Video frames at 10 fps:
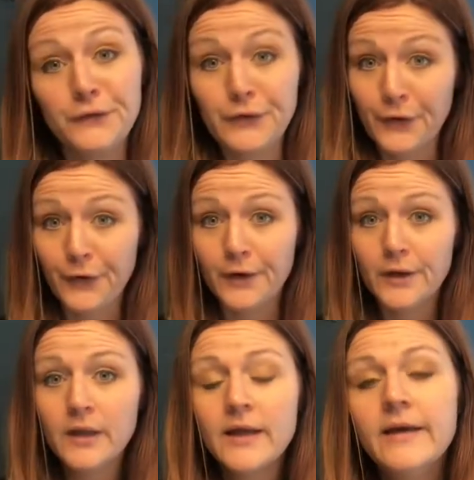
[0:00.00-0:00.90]

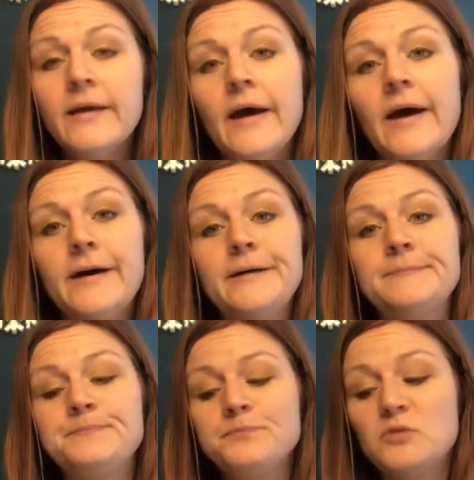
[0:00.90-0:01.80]
curl,
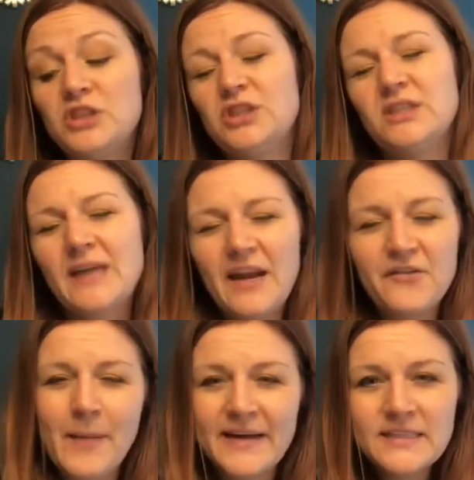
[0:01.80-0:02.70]
which is just kind of
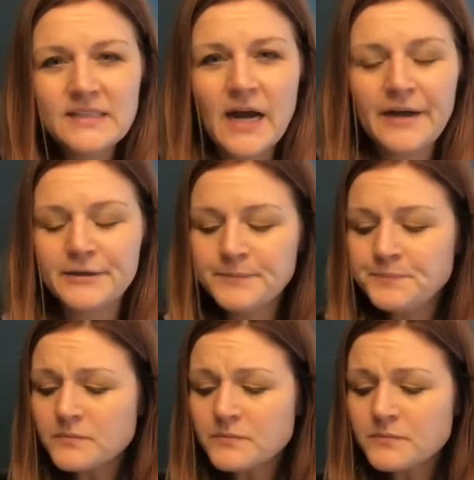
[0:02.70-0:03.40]
my style.